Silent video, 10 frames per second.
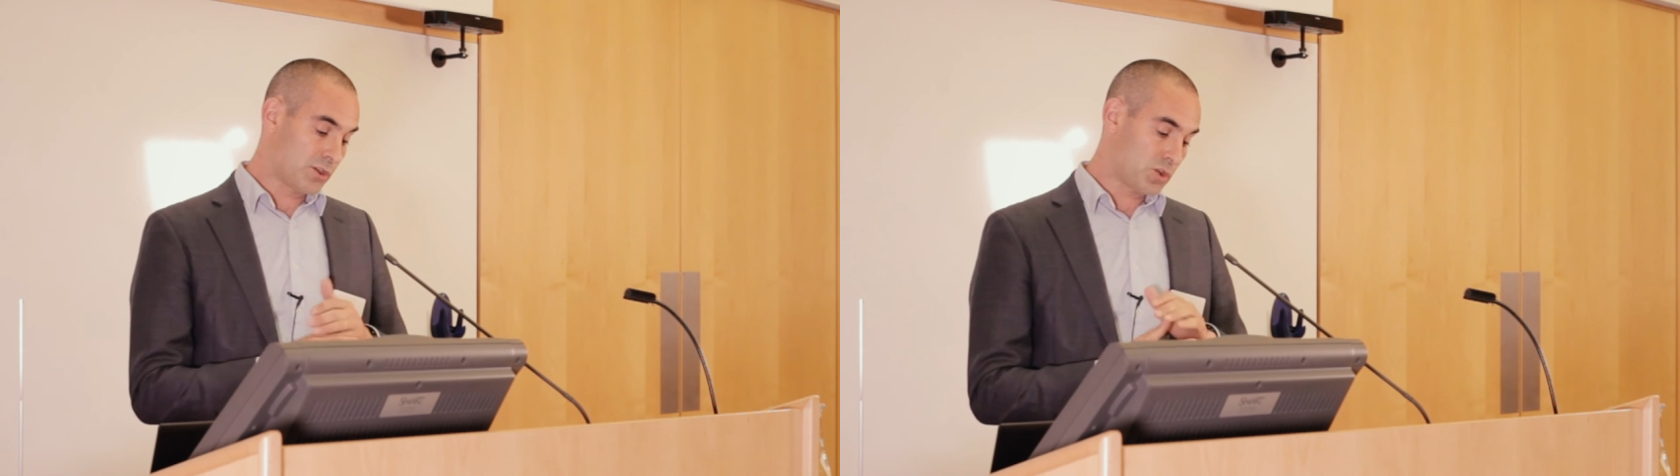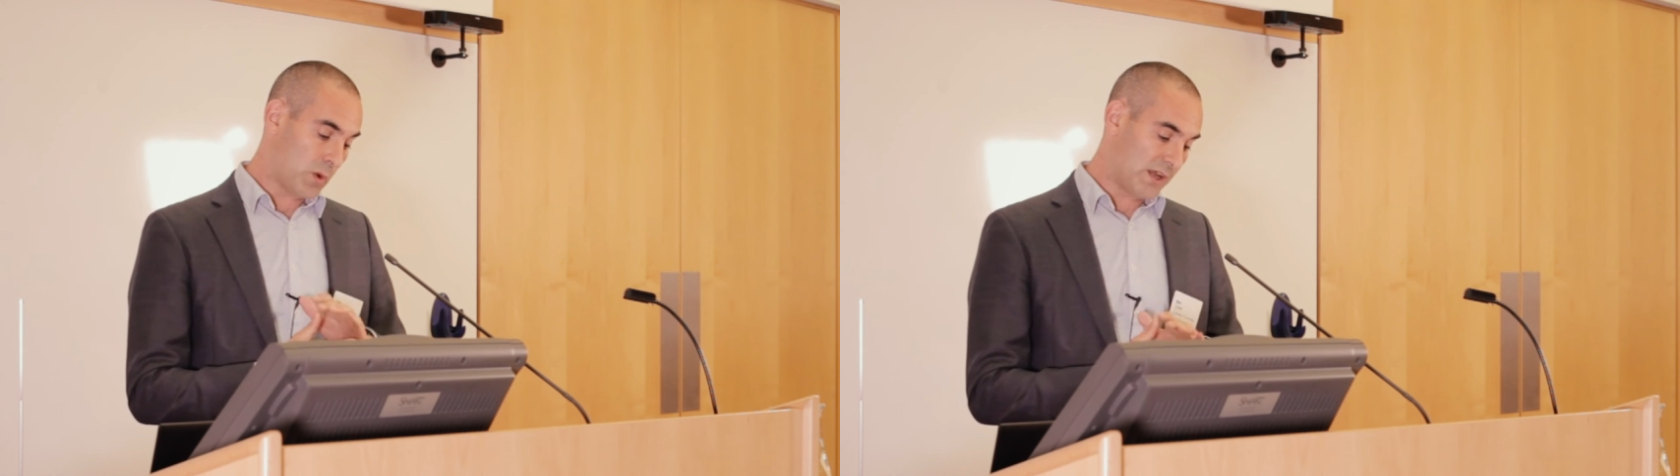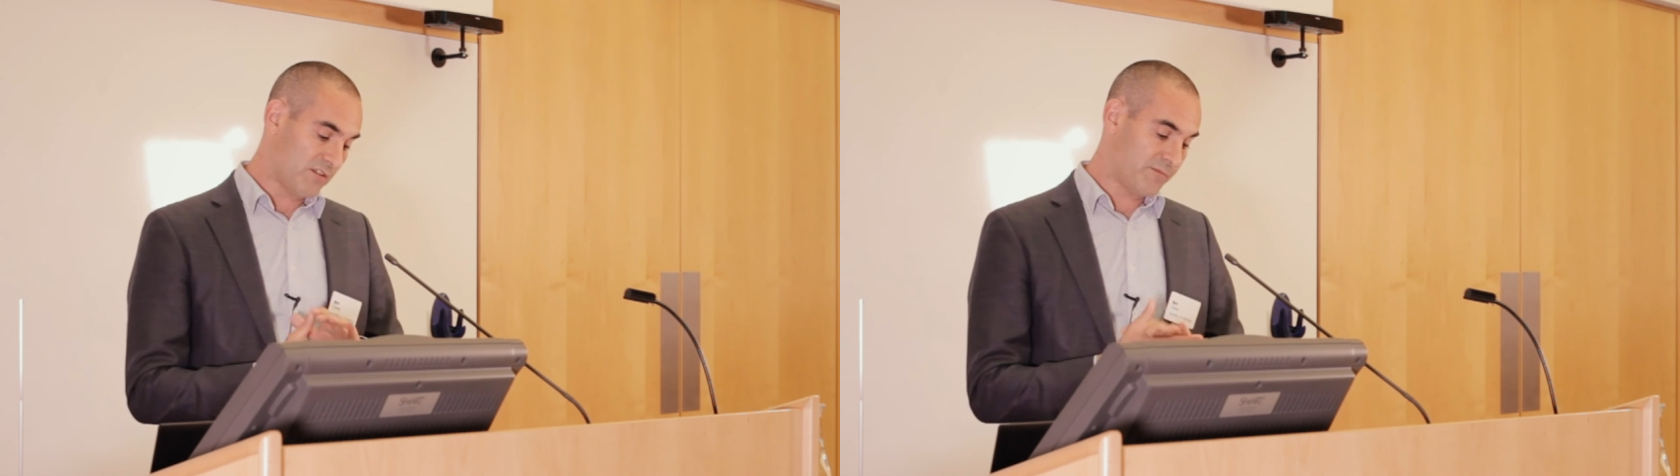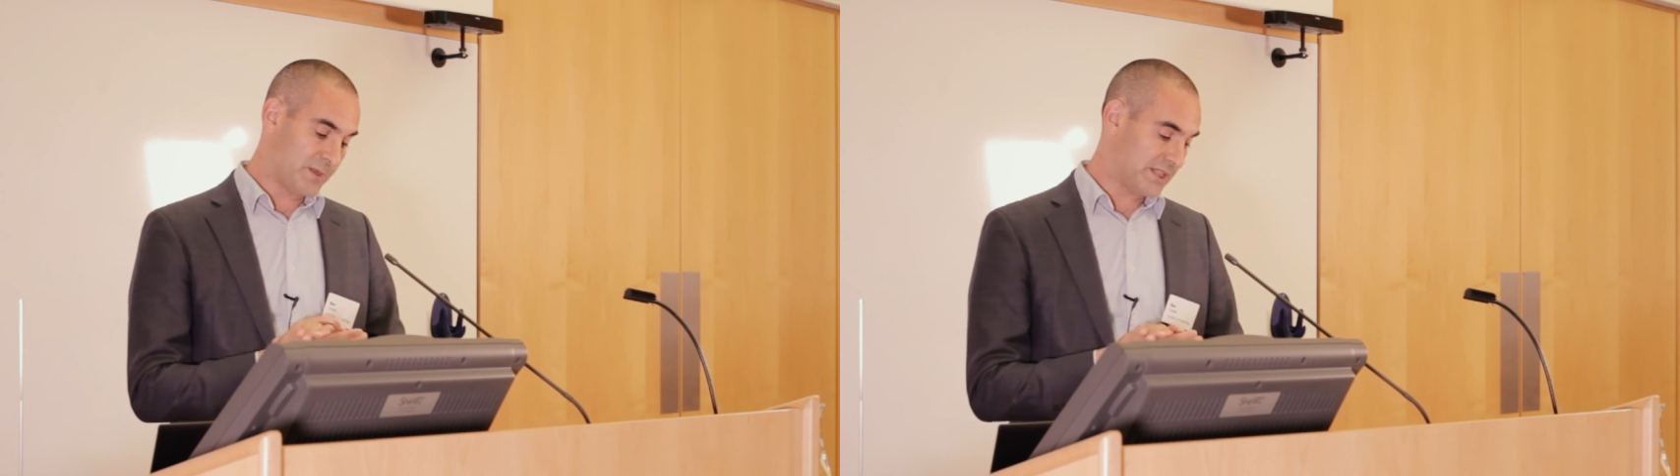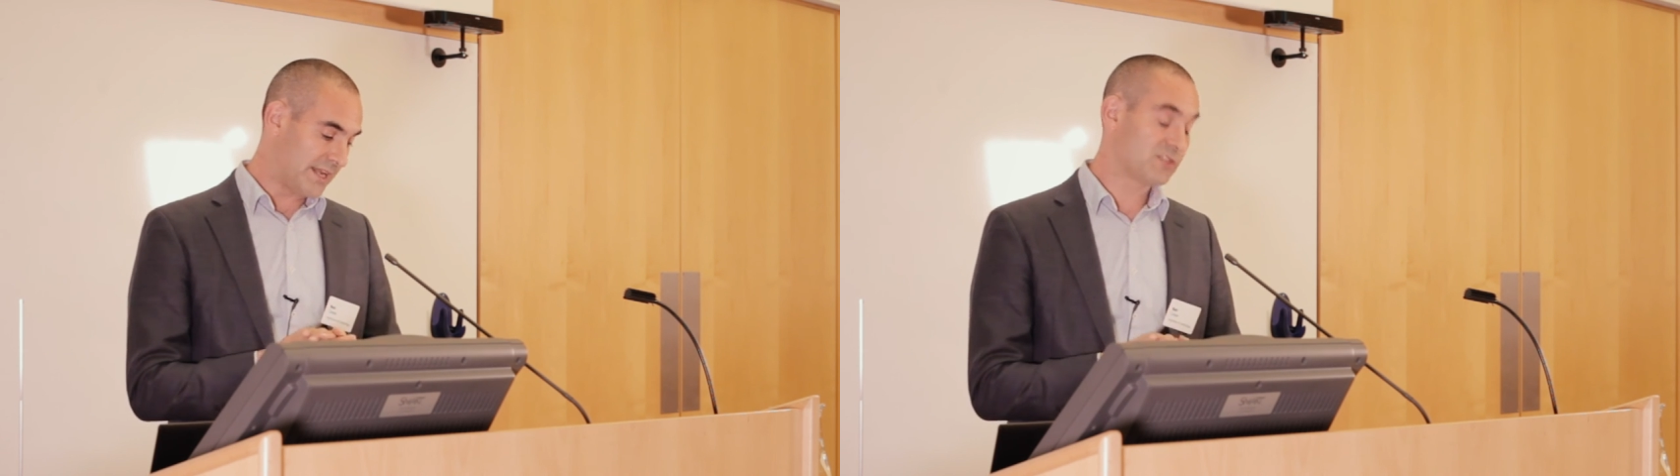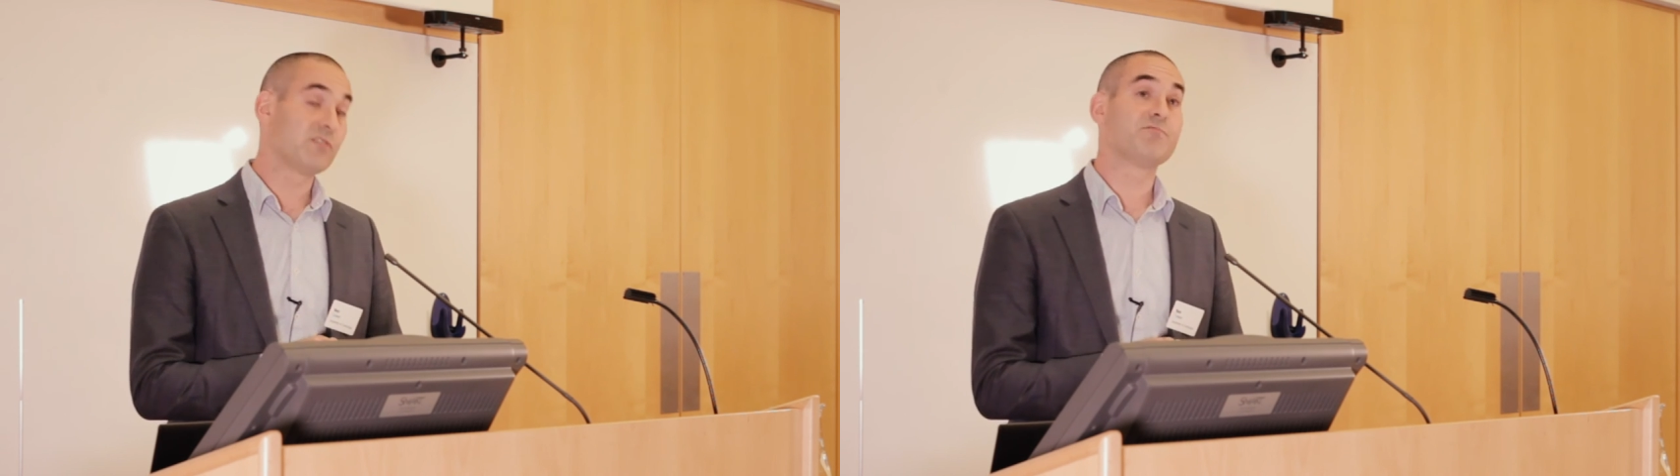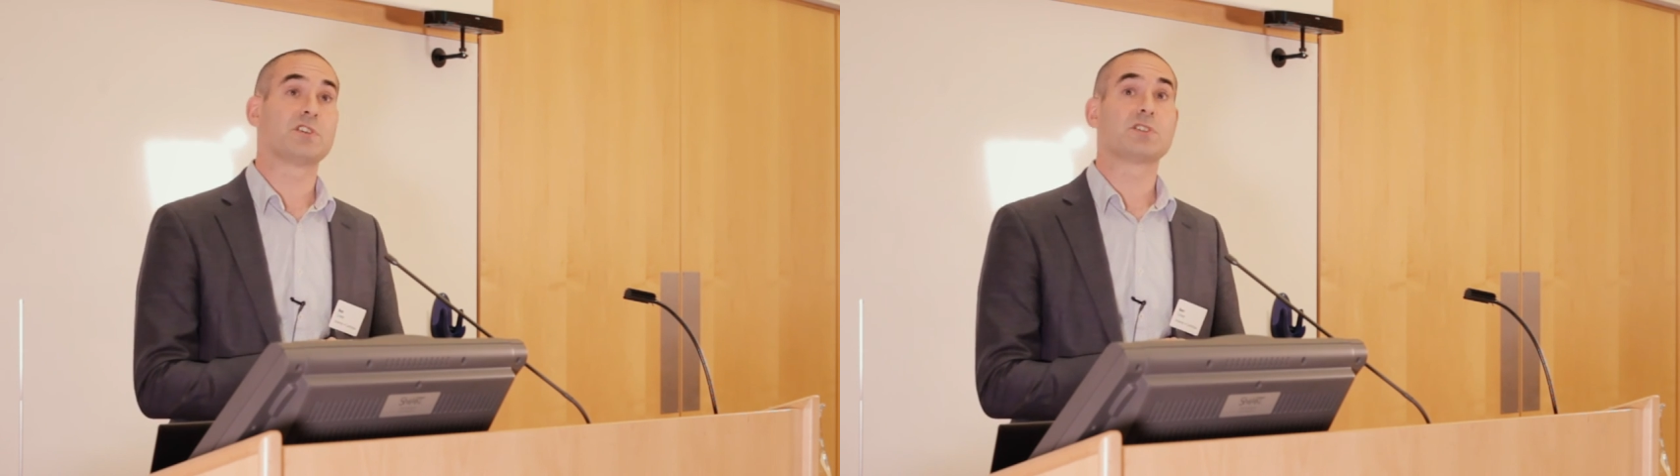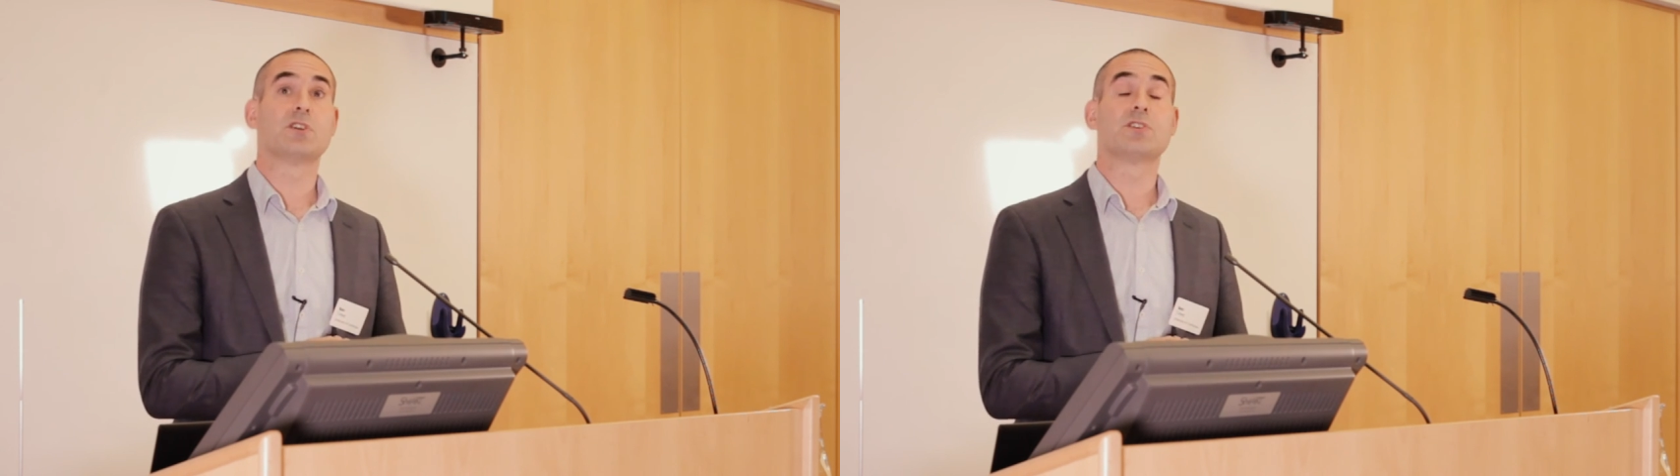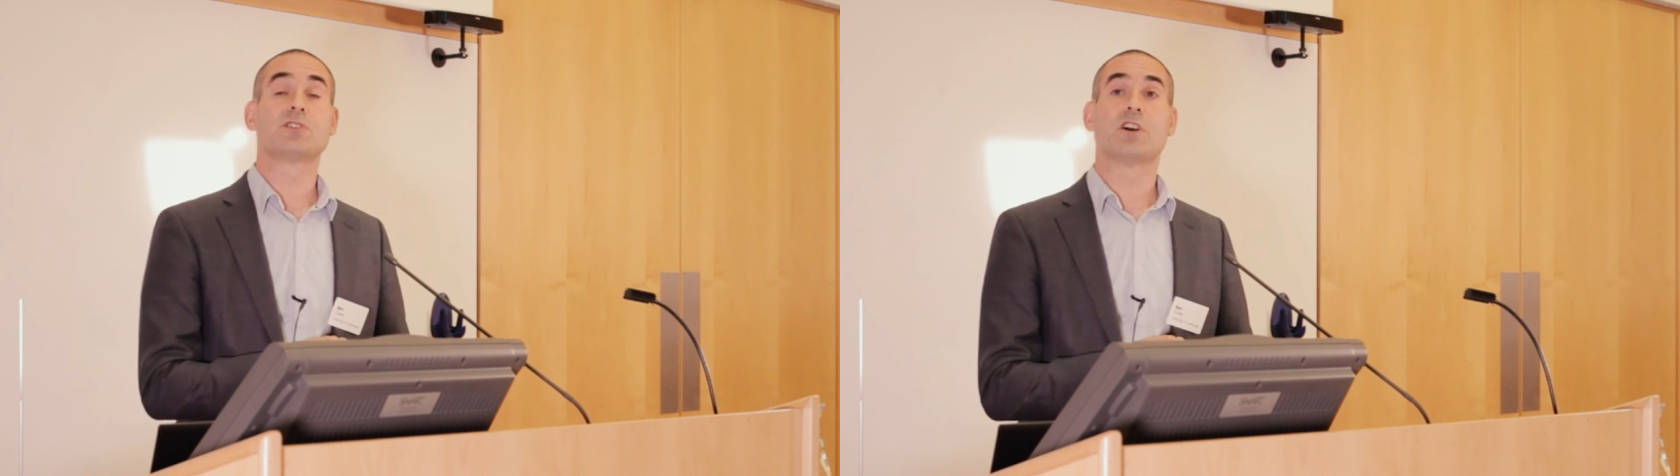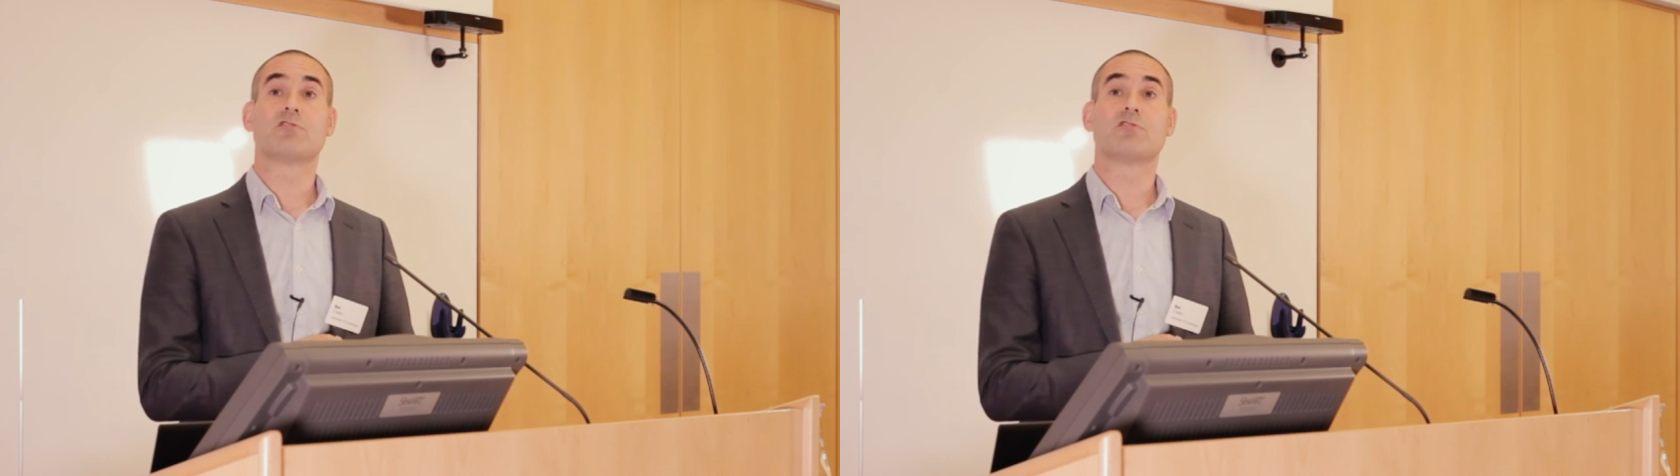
12% of prisoners